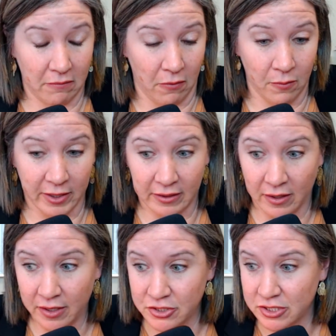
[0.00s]
oh my
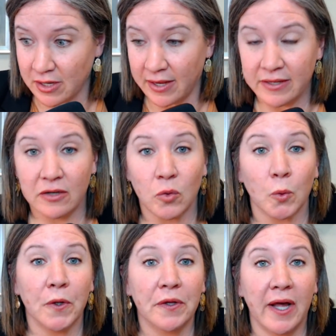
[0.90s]
gosh, I didn't
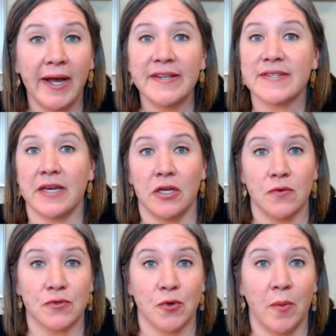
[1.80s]
realize, thank you
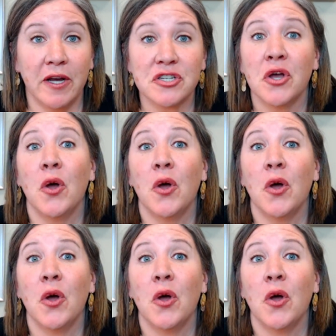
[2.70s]
so much,